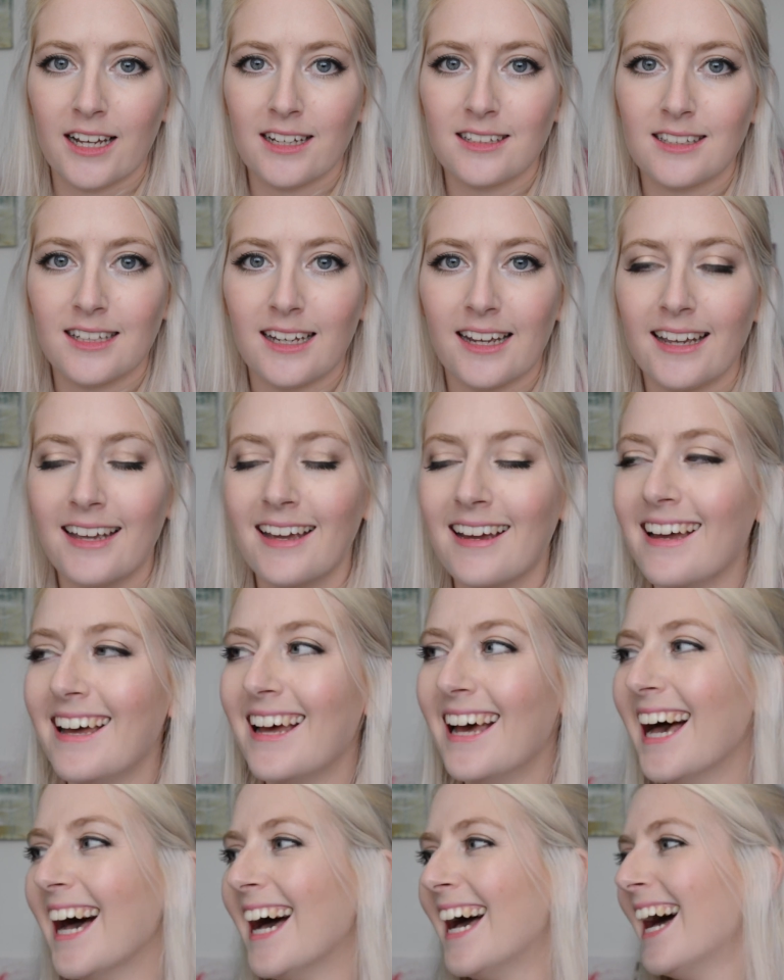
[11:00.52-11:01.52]
Etsy.
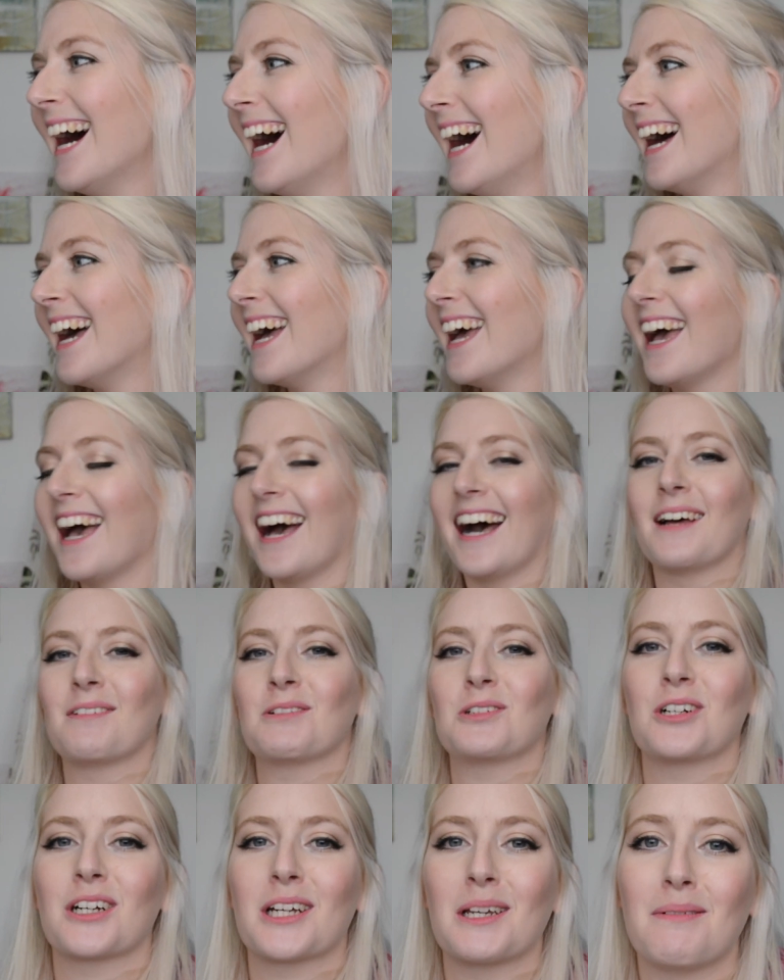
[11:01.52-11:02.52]

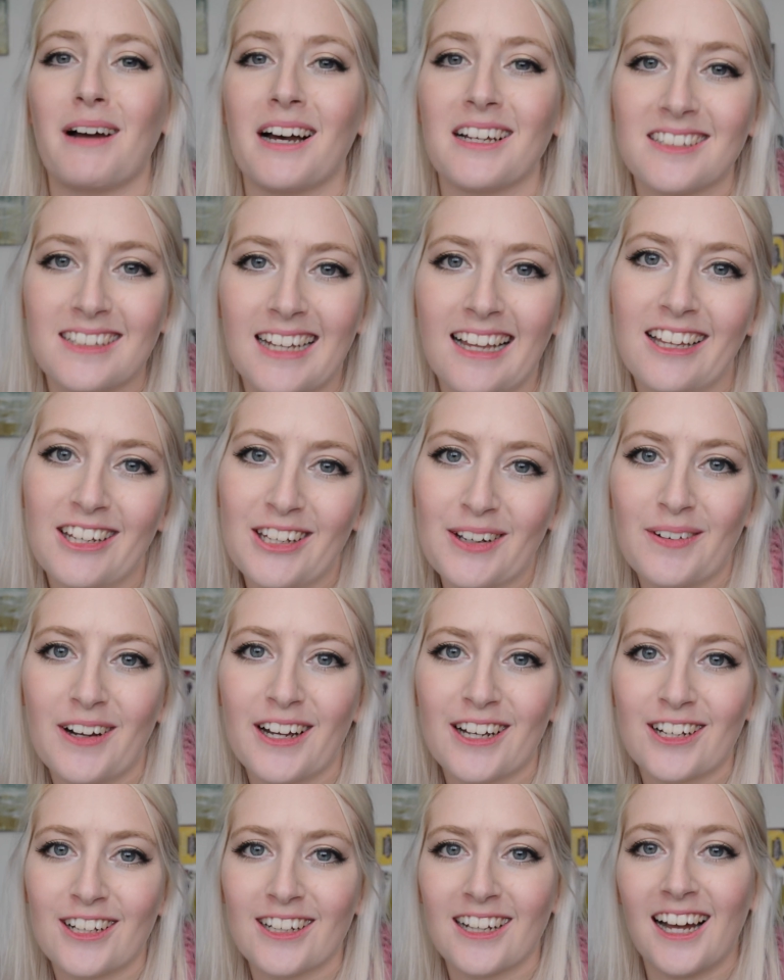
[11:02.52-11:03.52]
I'm talking about selling your
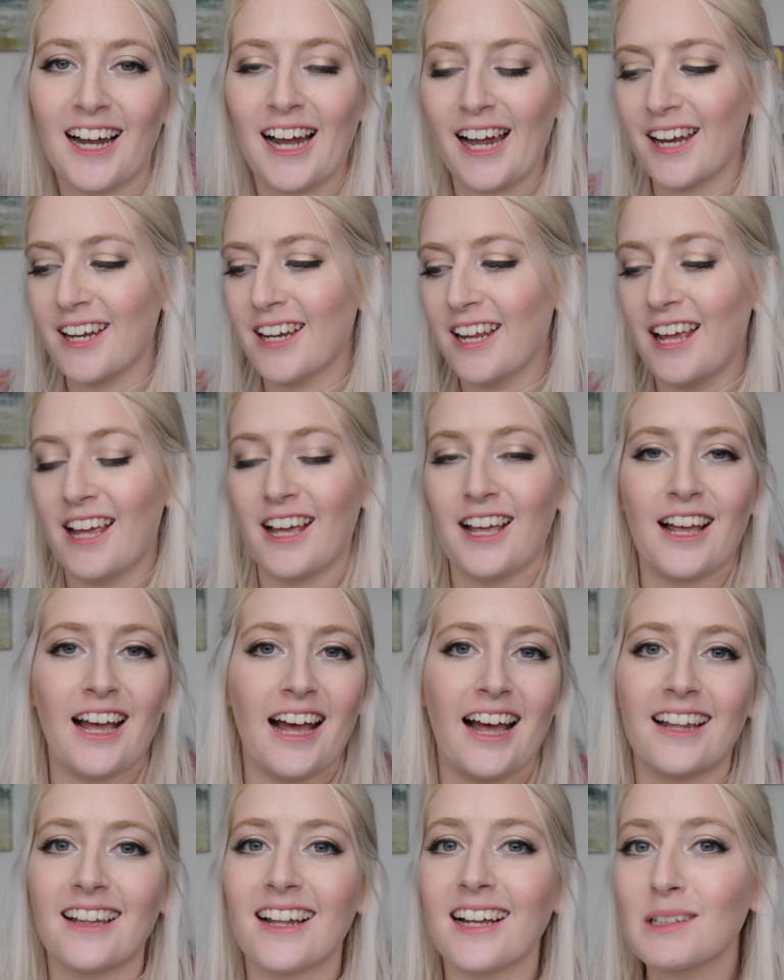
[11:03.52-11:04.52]
work online.
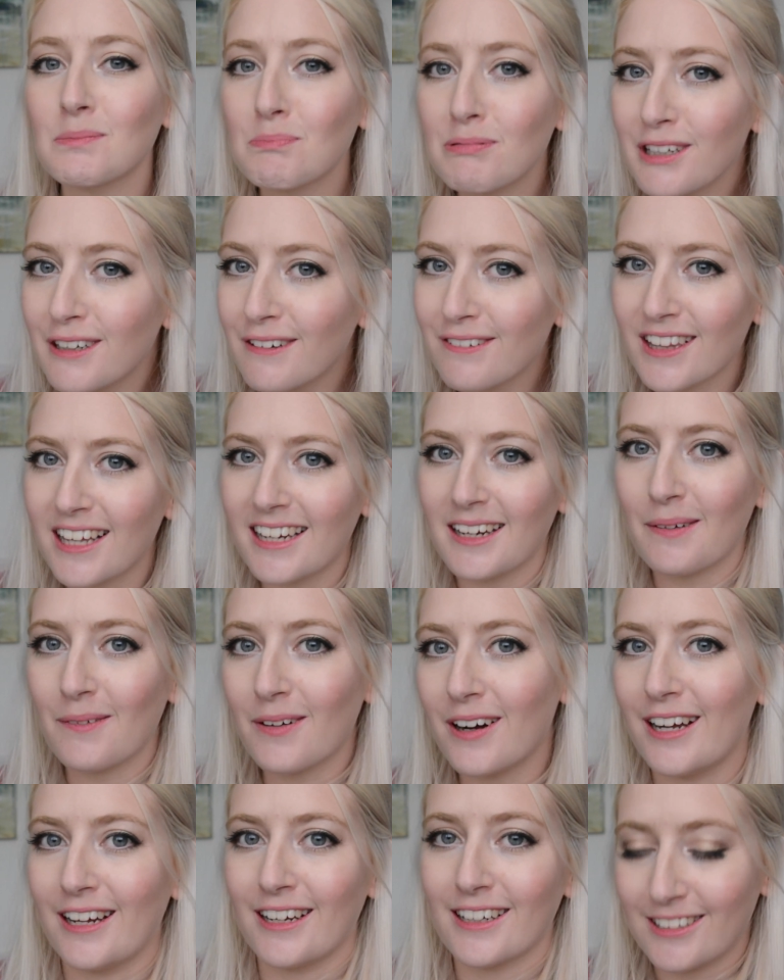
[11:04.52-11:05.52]
And that's proof that it
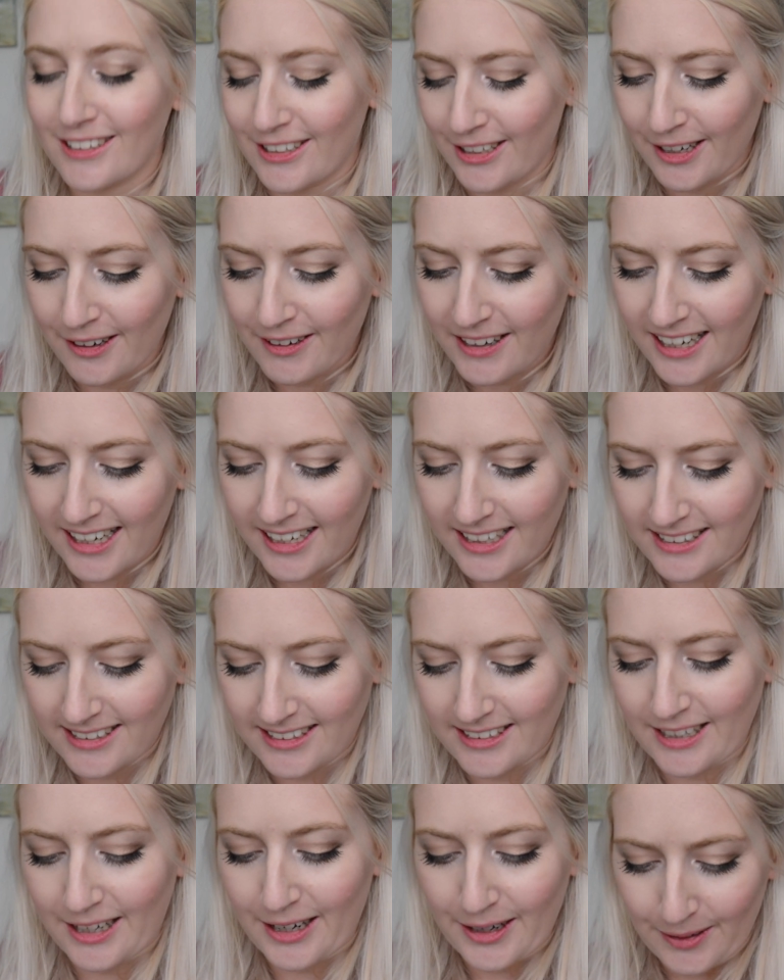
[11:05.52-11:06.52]
works, you know guys?
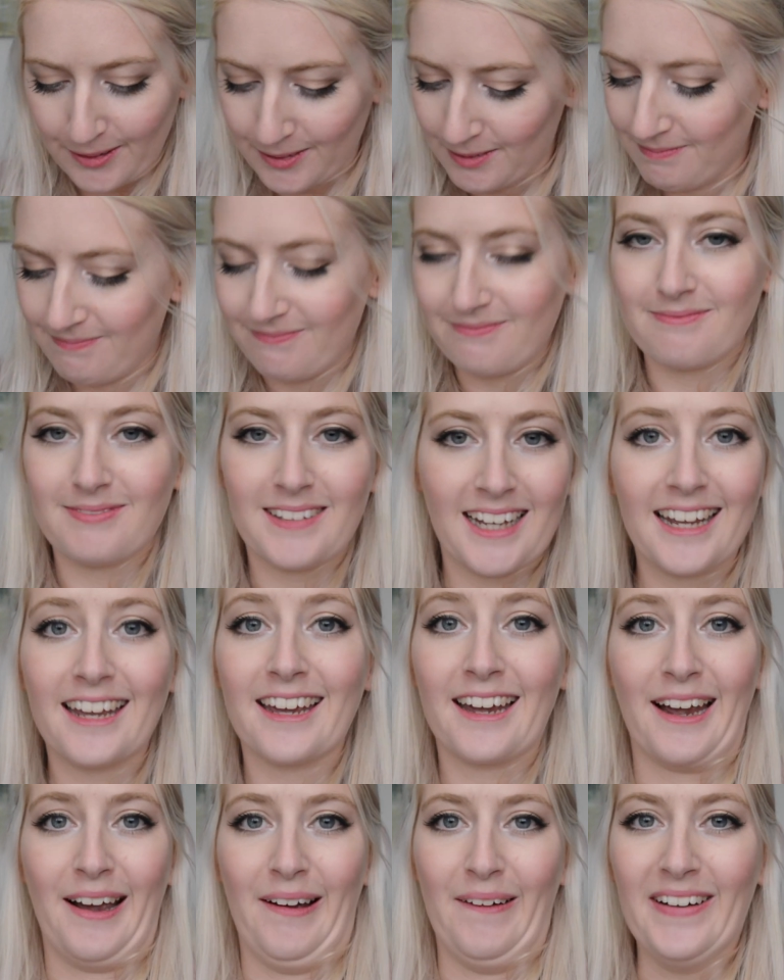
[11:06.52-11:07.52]
So there
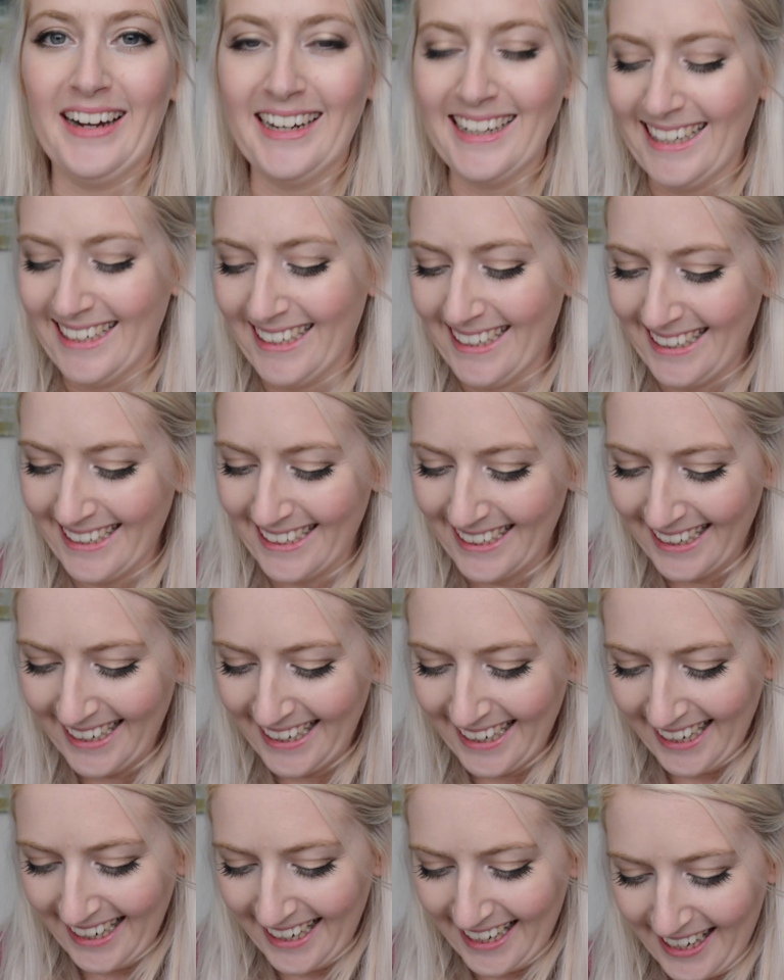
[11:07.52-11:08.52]
you go.
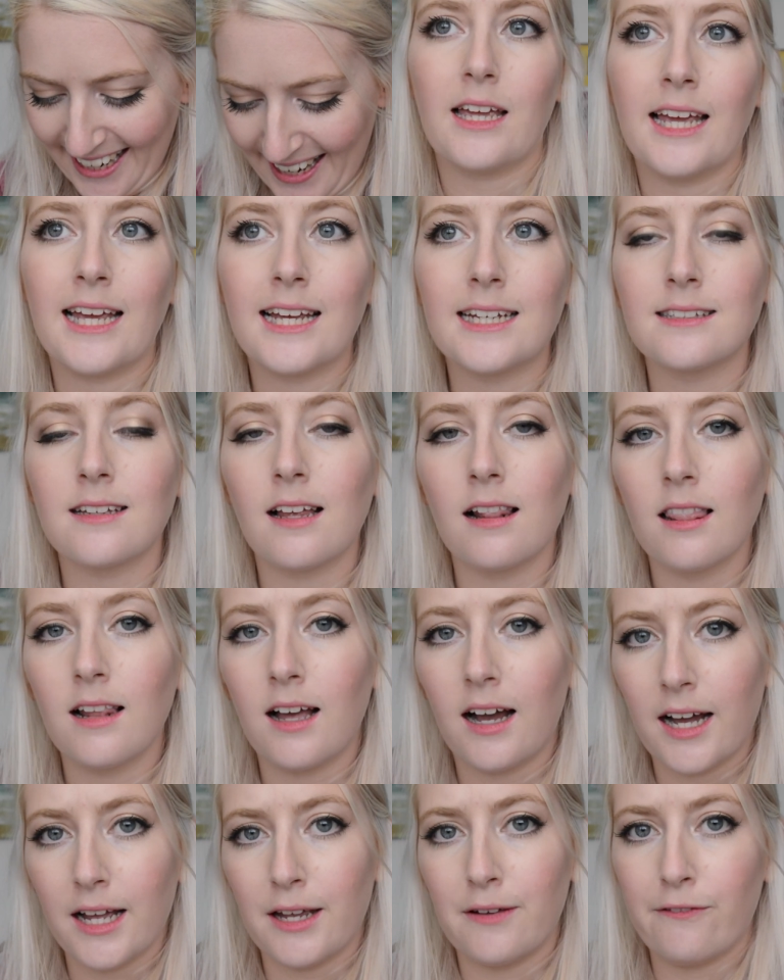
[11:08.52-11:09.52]
It is a
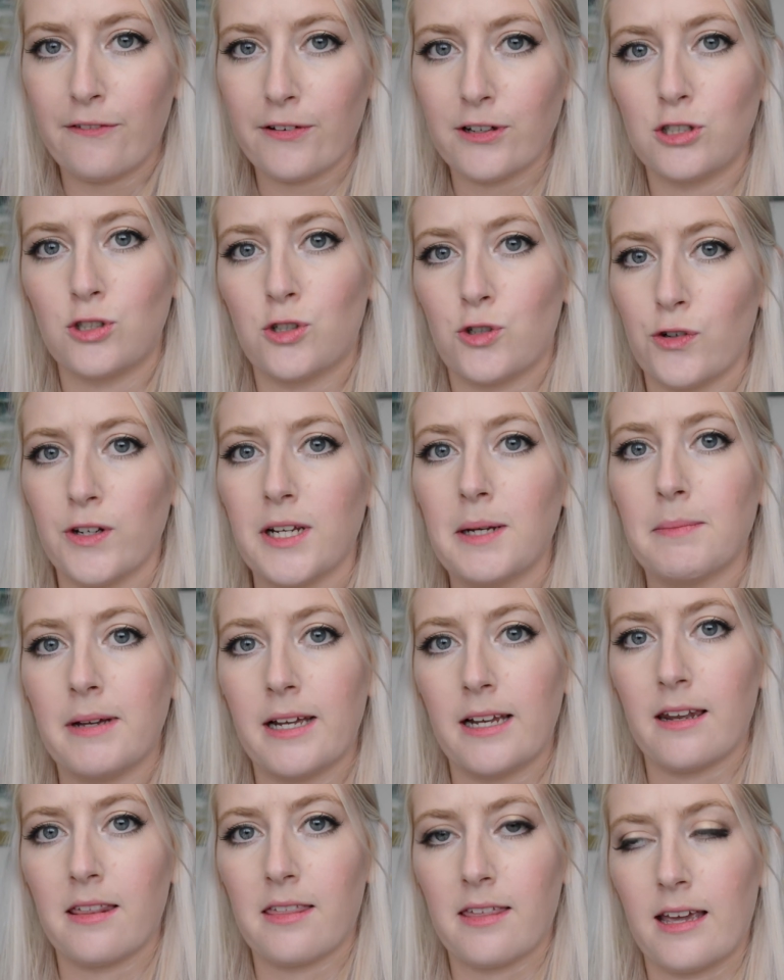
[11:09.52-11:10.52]
live
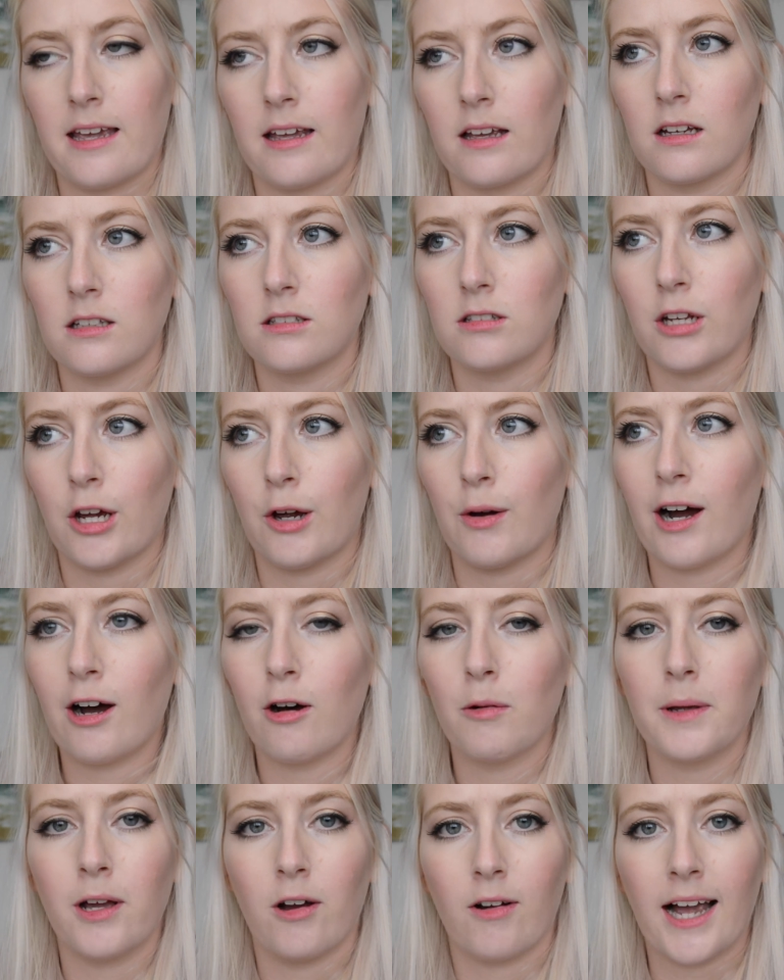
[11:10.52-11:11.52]
streaming thing, so
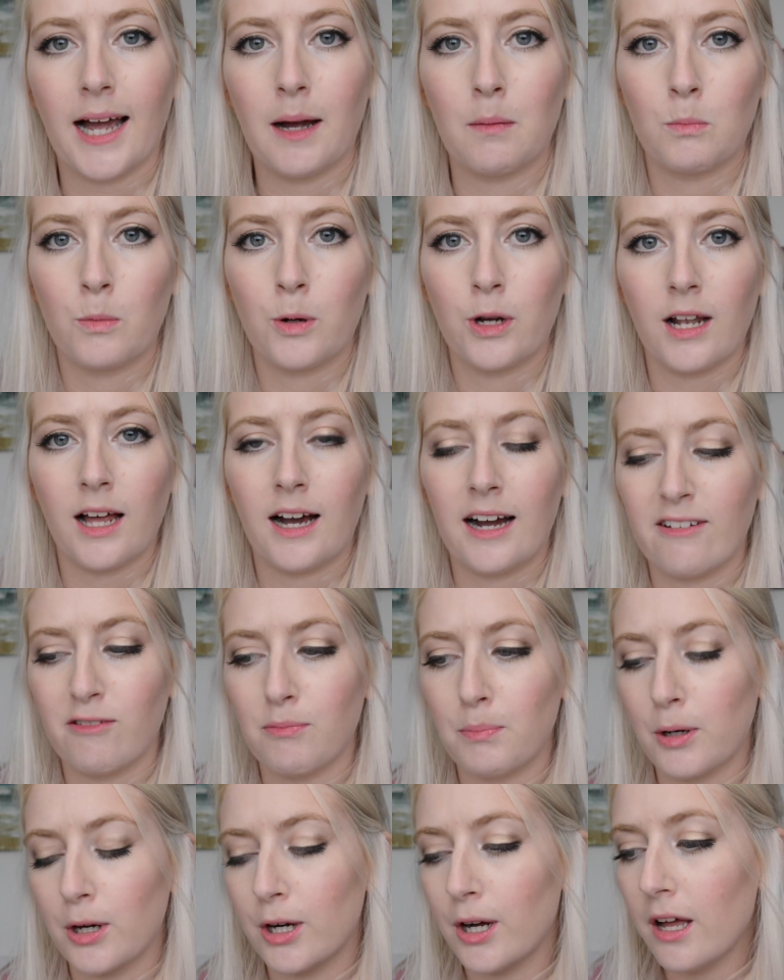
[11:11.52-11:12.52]
I'll be on camera
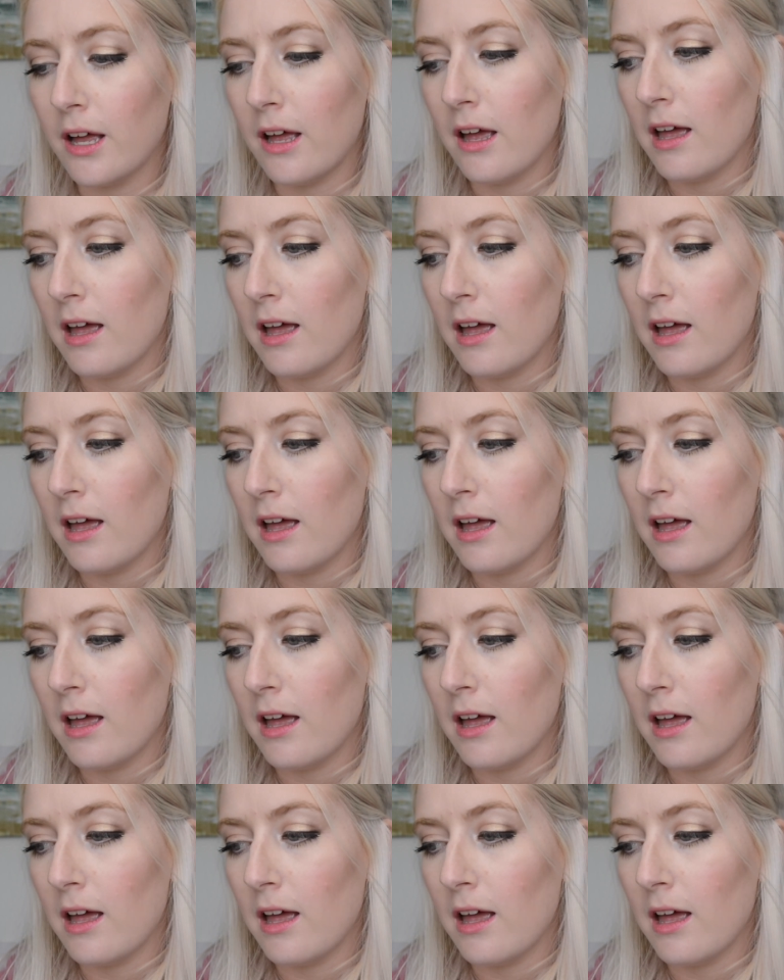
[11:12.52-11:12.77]
live, but